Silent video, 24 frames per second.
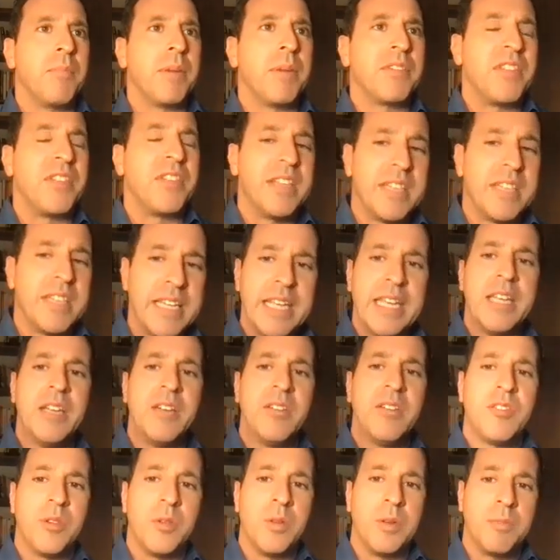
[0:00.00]
but the
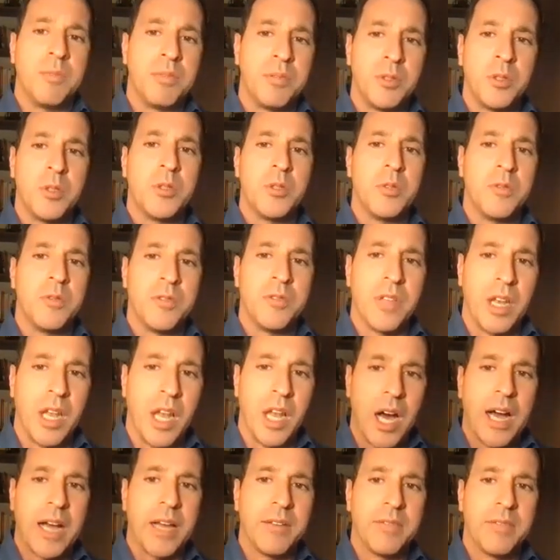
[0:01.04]
need to improve the
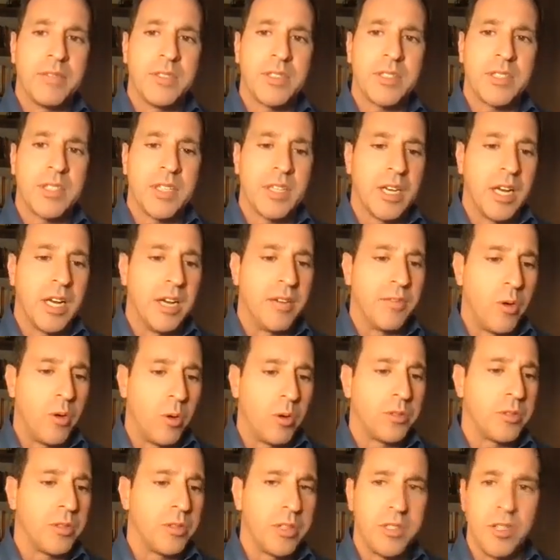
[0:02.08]
lives of
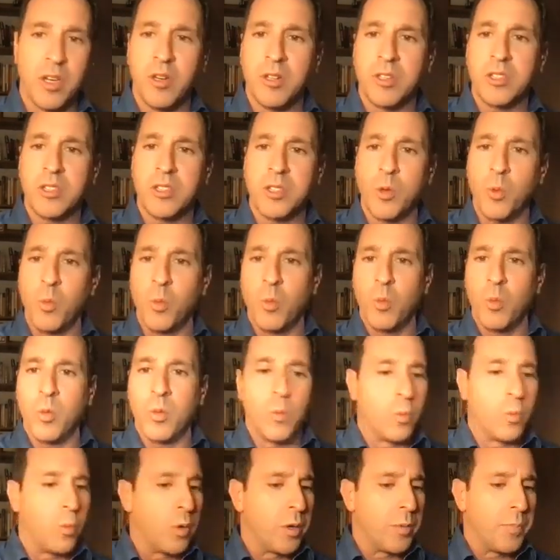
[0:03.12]
older adults
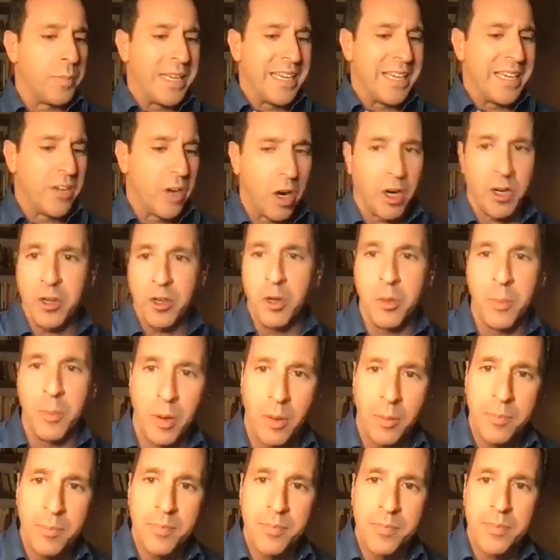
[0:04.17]
would be
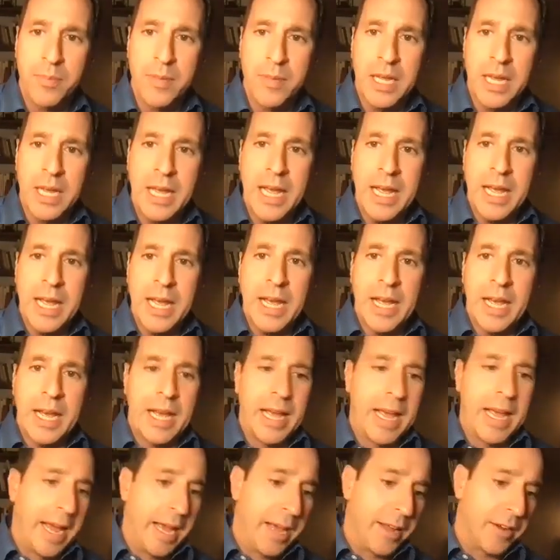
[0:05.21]
inarguable.
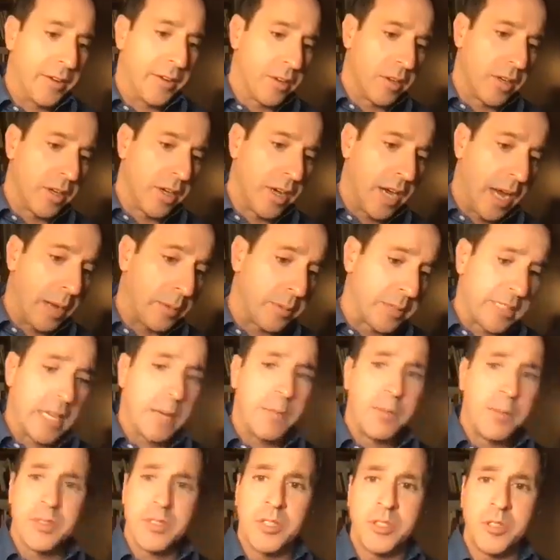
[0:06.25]
And I was
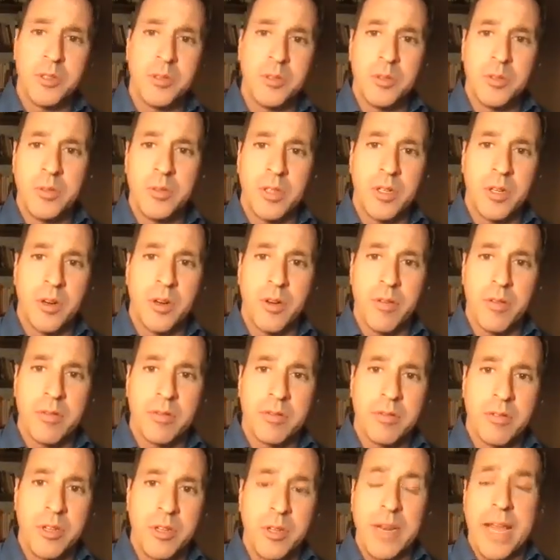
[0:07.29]
able to
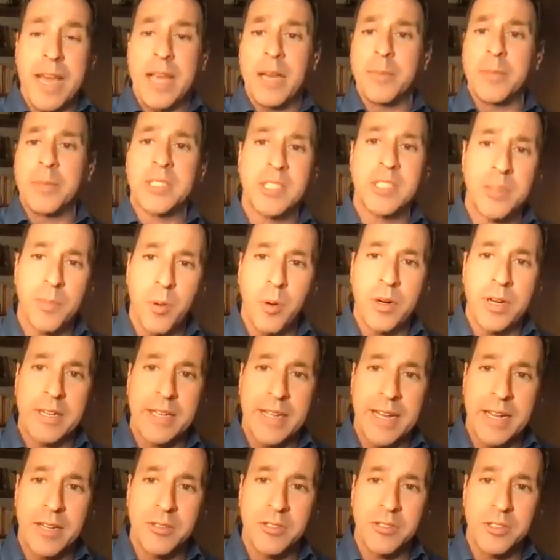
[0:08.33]
earn unanimous support
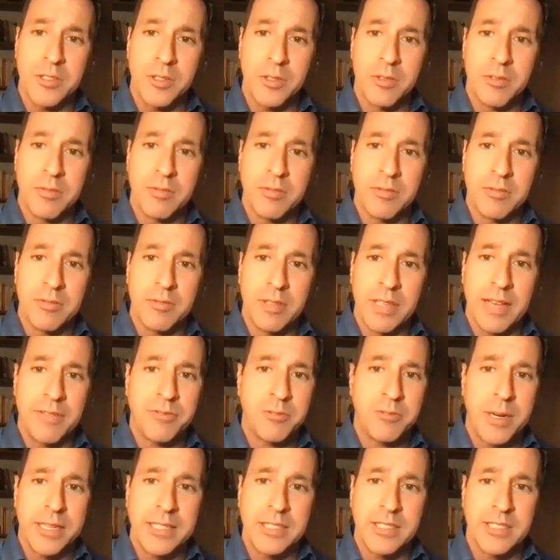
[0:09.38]
at council.
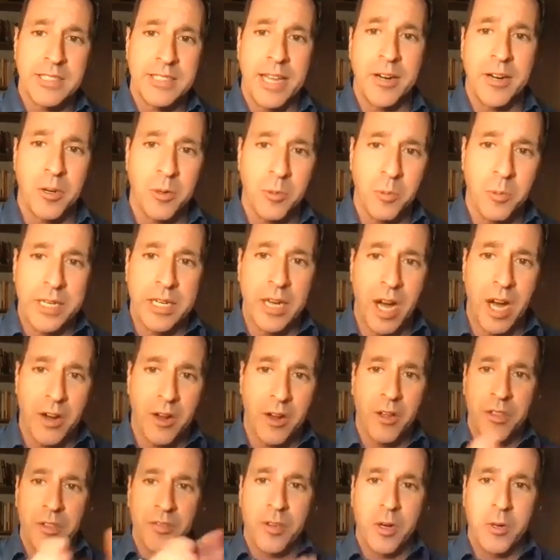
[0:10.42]
Left, right, and center, we
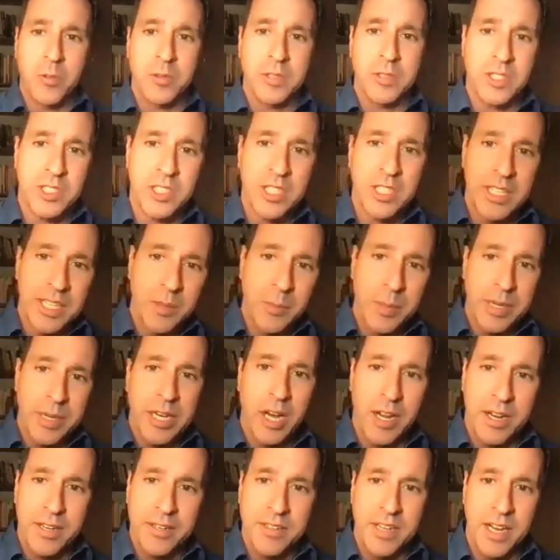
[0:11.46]
got all the votes and we
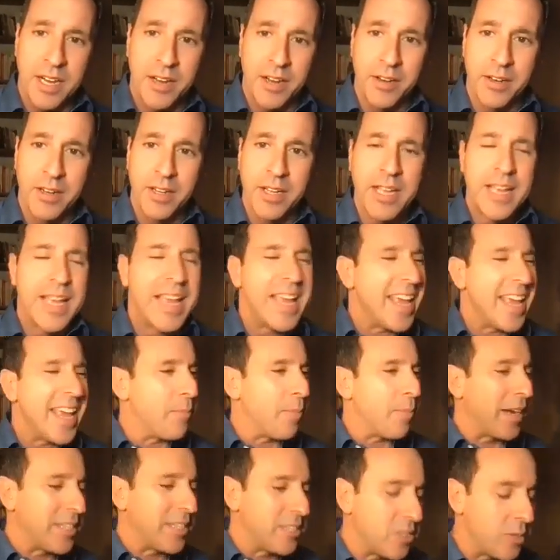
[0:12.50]
got it done.
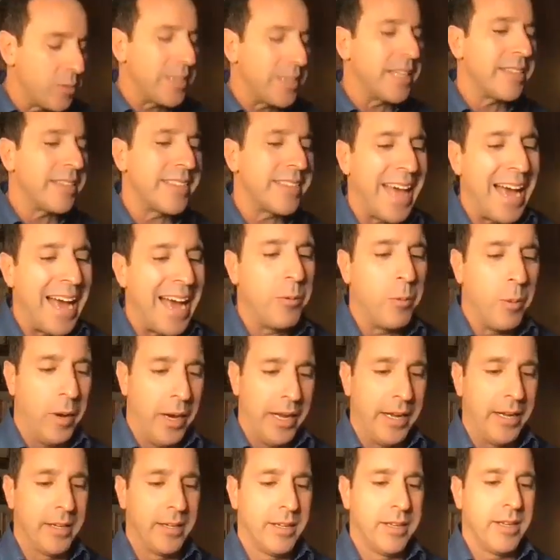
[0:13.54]
And by doing it that
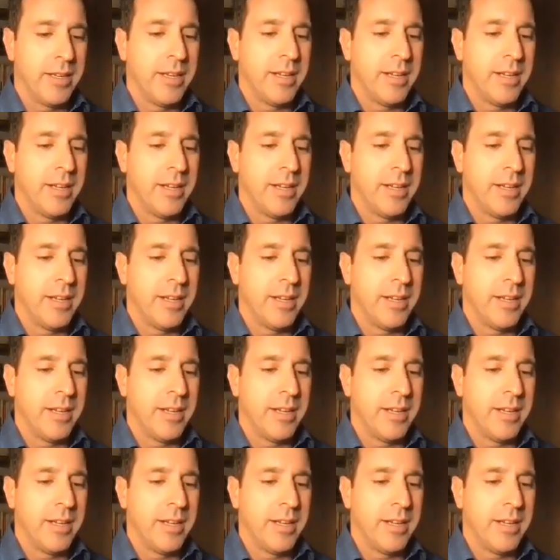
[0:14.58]
way,